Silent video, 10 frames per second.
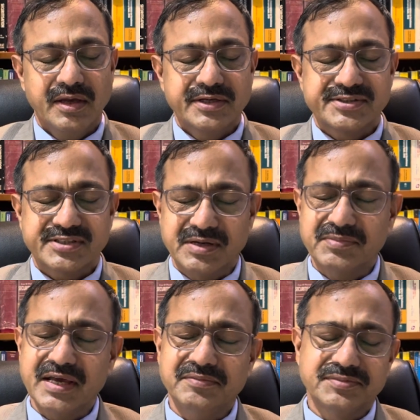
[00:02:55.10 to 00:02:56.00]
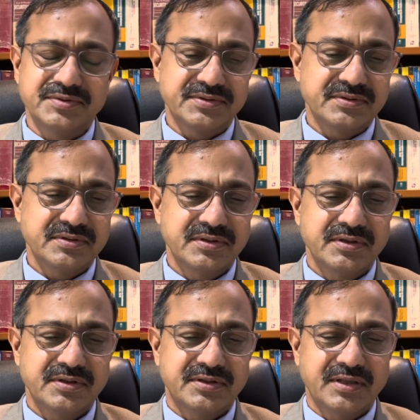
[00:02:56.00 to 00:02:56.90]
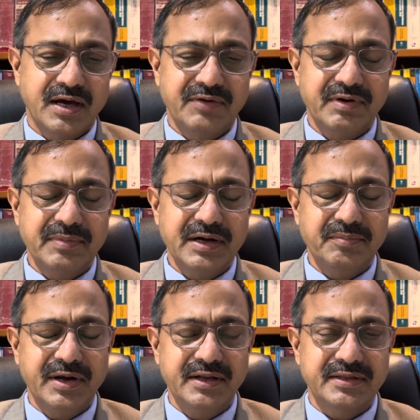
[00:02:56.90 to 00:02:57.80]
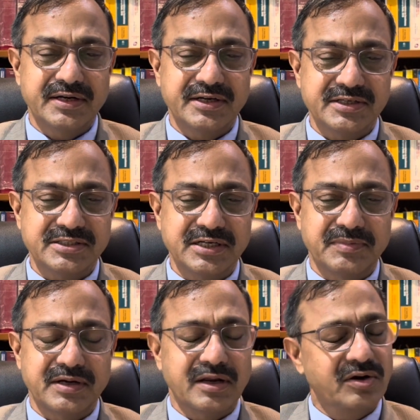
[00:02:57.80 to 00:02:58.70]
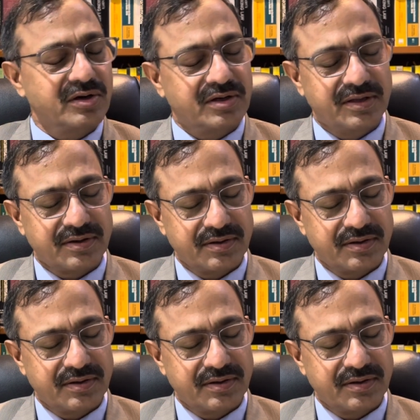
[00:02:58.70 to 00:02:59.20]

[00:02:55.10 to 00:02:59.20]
Sometimes the averment made in the written statement are not clear.